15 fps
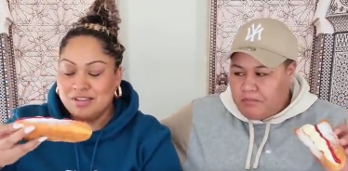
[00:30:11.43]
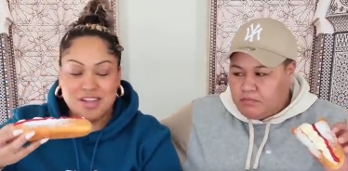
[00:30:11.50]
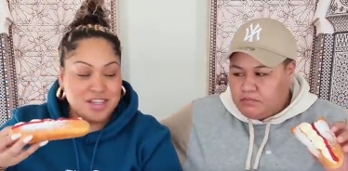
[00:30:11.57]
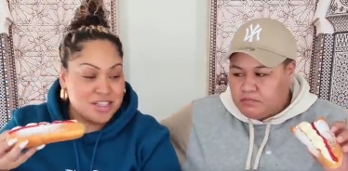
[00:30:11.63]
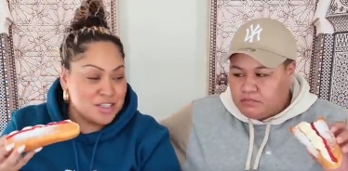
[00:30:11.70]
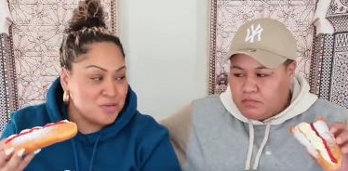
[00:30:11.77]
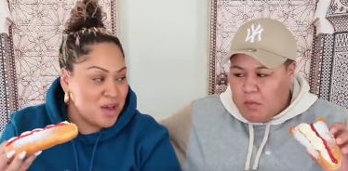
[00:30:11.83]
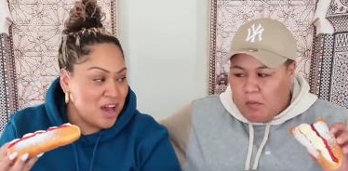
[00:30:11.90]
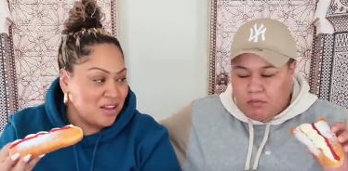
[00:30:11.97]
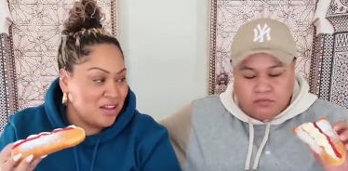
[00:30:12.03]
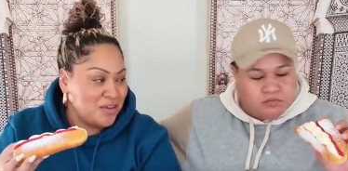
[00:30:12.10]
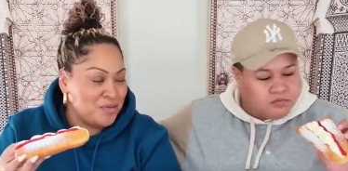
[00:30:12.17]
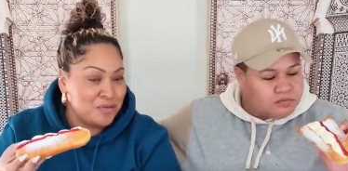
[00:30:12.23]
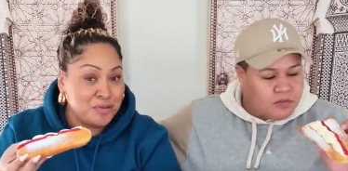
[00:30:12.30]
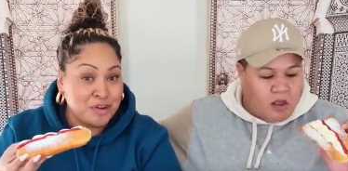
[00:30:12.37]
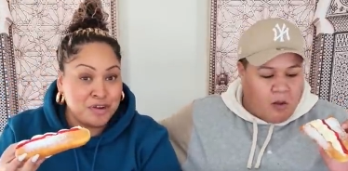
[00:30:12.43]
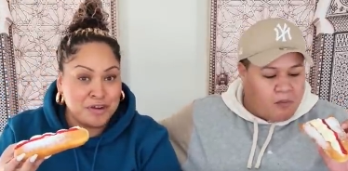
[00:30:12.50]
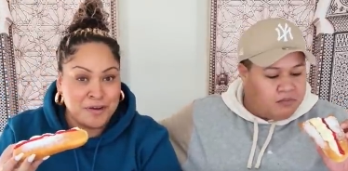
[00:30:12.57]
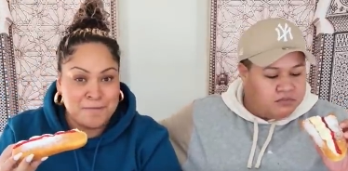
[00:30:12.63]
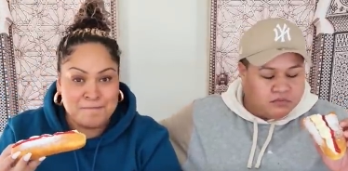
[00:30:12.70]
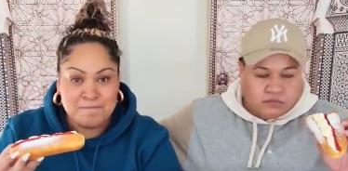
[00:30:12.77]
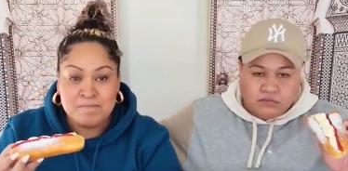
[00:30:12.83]
Speaker 1: This is why I left
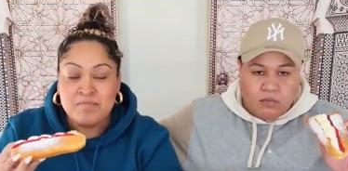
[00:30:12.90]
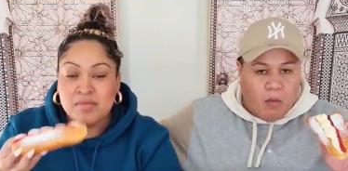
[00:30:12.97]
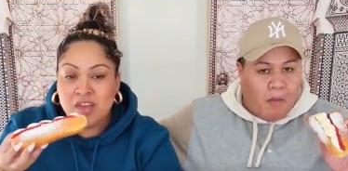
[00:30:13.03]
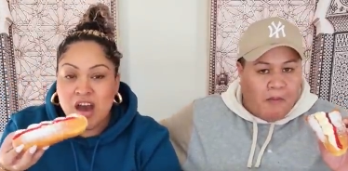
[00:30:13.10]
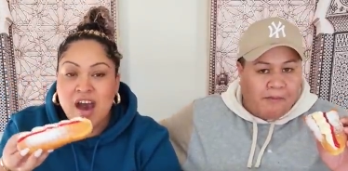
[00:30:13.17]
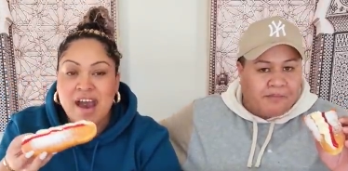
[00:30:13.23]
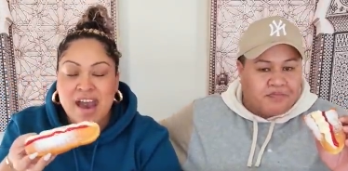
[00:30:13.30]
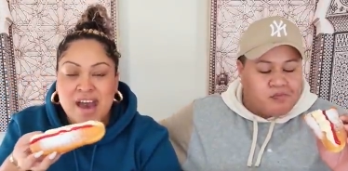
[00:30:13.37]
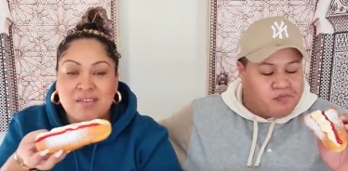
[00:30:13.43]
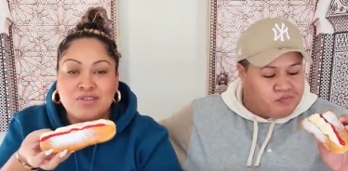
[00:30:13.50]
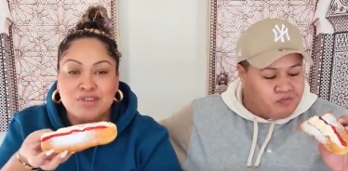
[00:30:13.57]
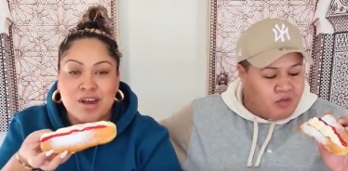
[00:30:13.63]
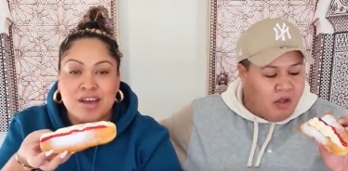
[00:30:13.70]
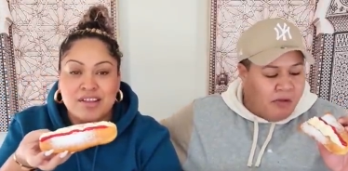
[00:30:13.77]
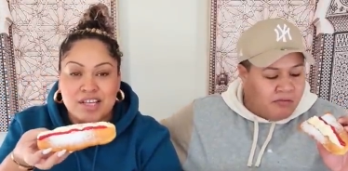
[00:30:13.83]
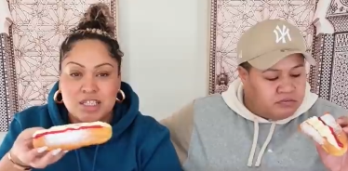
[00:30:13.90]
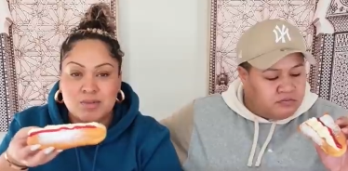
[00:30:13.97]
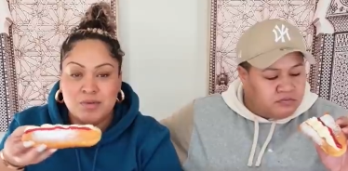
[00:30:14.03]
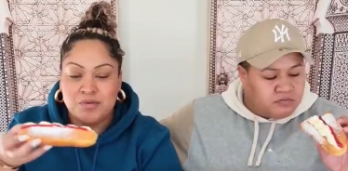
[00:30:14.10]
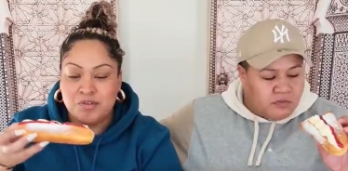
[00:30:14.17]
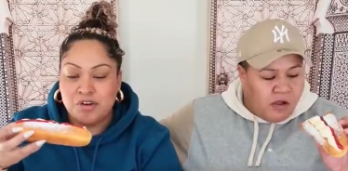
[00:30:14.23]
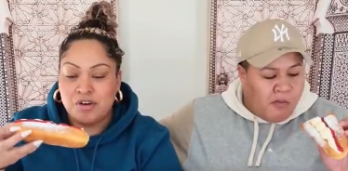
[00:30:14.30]
room. Mm. I have tried these
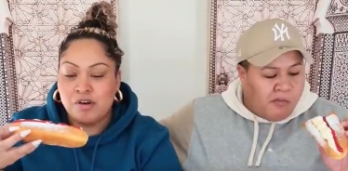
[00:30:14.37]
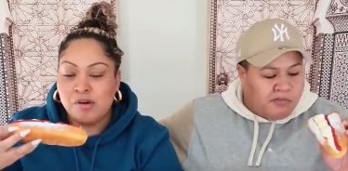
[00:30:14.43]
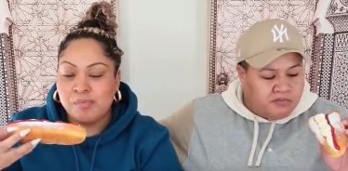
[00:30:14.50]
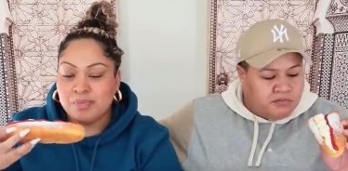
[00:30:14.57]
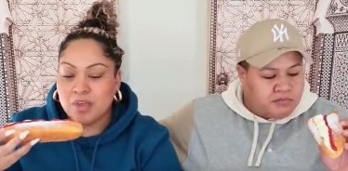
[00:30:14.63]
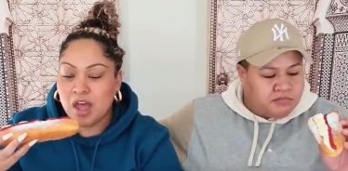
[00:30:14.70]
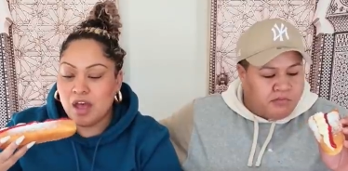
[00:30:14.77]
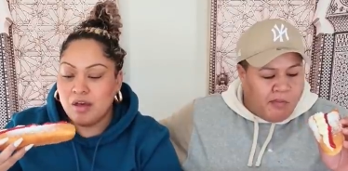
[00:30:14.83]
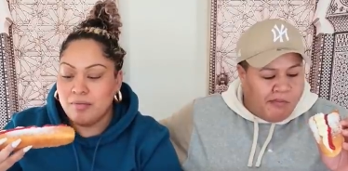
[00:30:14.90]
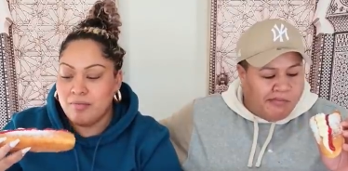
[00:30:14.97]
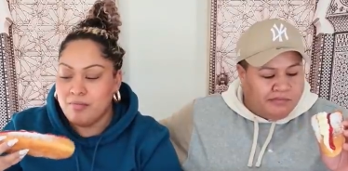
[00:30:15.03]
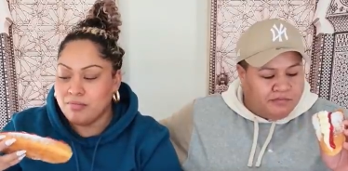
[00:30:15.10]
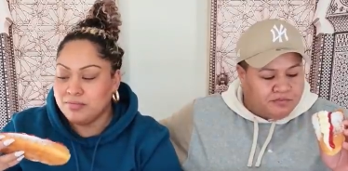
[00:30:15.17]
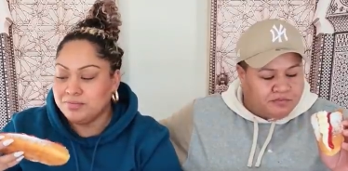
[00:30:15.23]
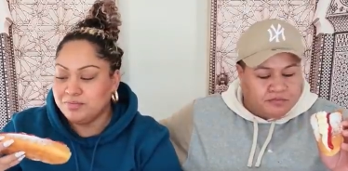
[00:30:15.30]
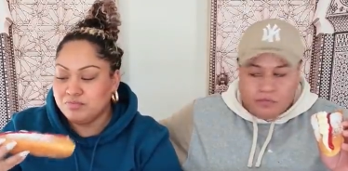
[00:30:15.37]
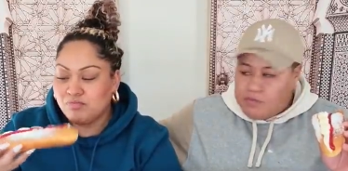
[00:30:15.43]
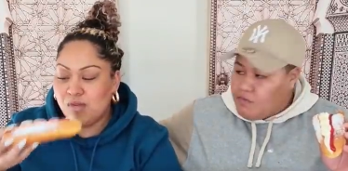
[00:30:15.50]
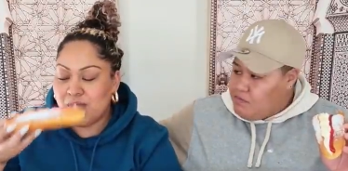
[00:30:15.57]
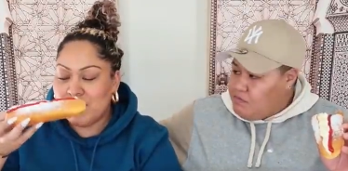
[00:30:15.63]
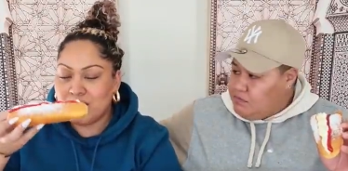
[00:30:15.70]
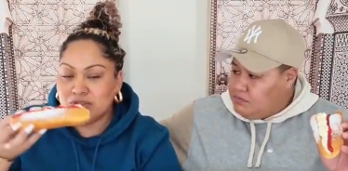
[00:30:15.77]
before. Um,
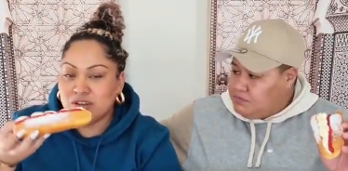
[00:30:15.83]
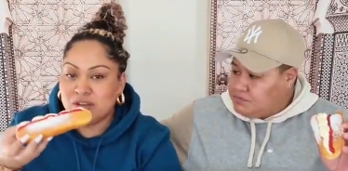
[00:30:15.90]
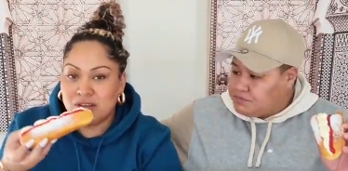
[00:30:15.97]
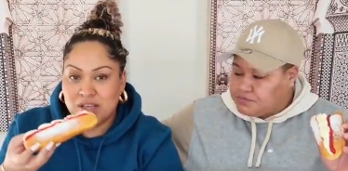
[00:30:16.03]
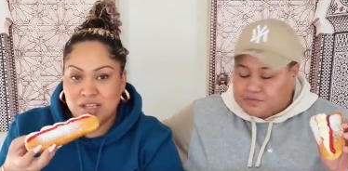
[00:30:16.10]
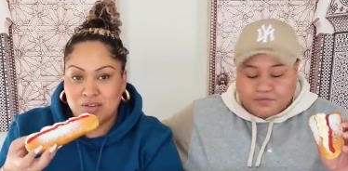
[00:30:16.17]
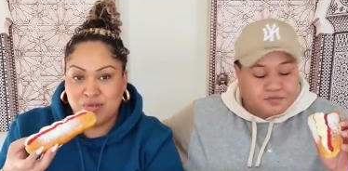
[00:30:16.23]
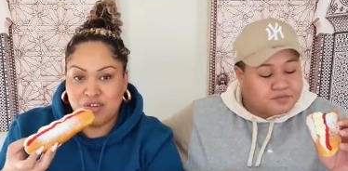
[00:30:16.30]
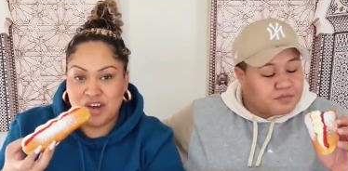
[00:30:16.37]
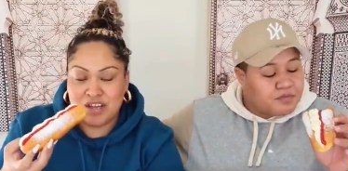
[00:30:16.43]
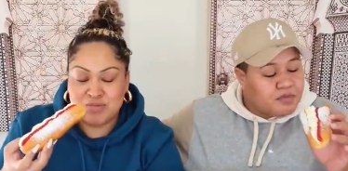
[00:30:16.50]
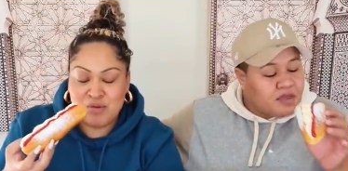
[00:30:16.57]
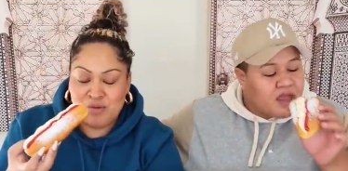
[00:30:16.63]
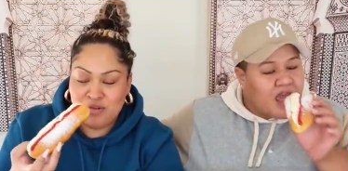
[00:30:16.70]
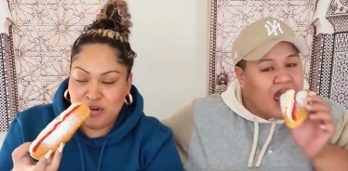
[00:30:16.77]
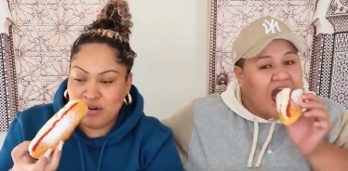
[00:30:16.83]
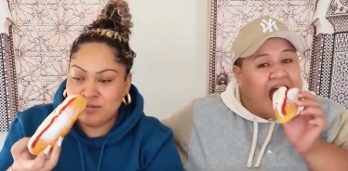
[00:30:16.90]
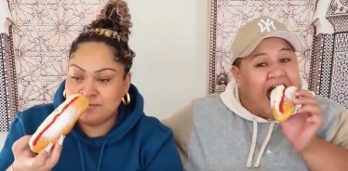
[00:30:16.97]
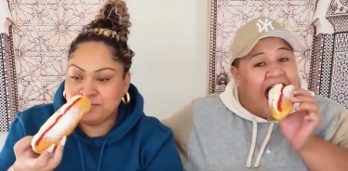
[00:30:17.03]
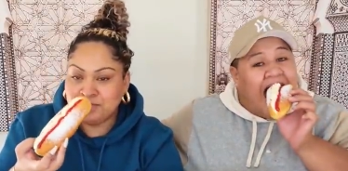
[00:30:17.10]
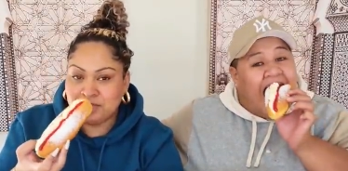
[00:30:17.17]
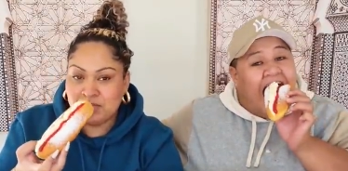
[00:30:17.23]
my mum's got these for us
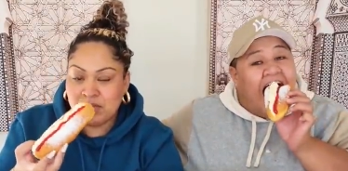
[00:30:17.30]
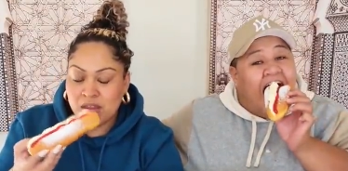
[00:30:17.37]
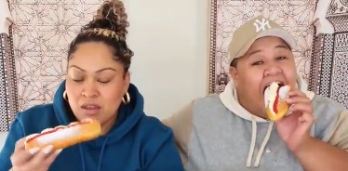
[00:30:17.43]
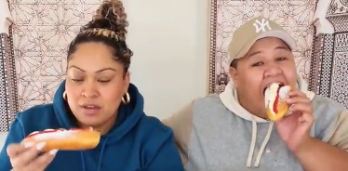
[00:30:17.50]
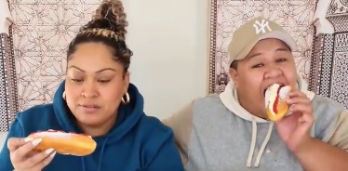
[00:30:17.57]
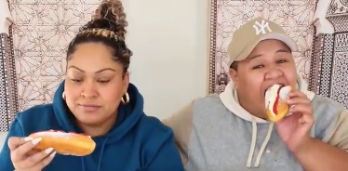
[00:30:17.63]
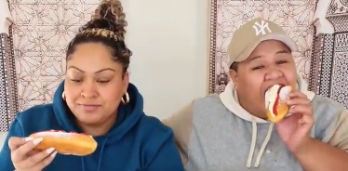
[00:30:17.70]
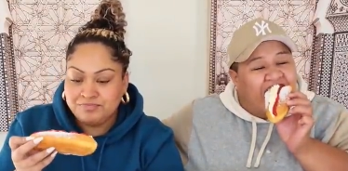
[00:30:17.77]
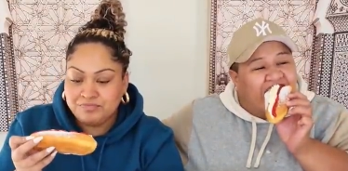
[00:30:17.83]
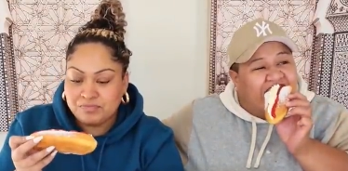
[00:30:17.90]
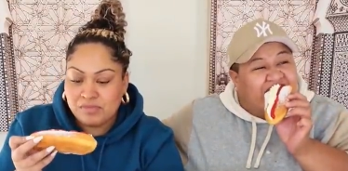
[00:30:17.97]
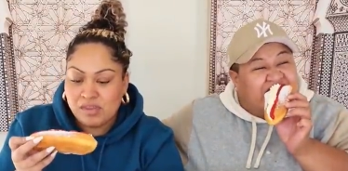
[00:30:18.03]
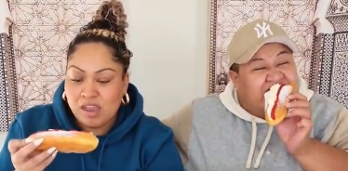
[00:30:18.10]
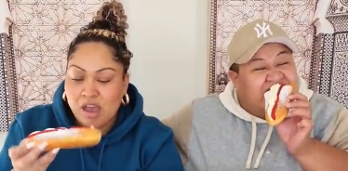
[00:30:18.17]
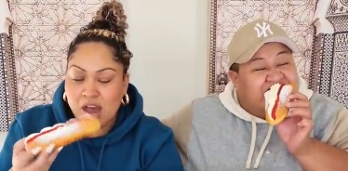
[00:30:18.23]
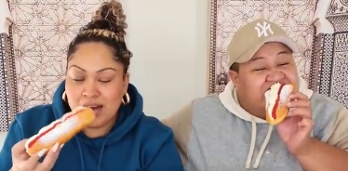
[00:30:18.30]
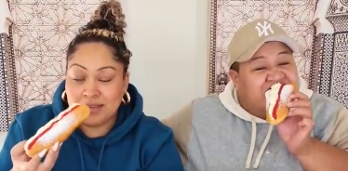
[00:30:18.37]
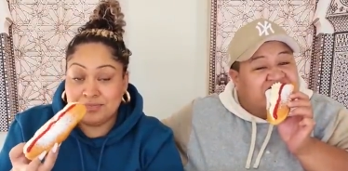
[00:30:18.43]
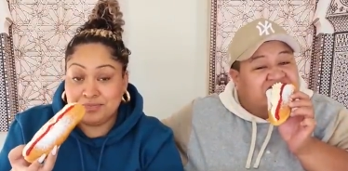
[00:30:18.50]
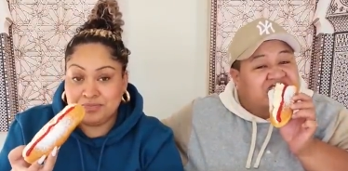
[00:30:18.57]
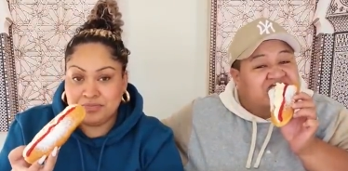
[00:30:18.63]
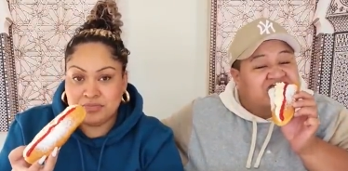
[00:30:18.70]
before.
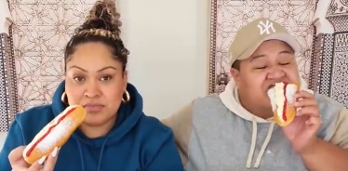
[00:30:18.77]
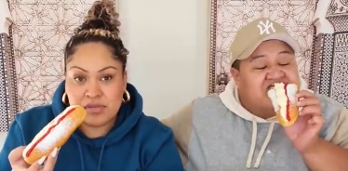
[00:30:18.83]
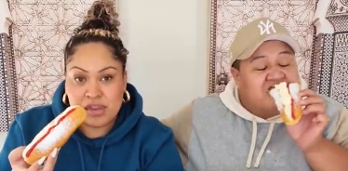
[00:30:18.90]
Um,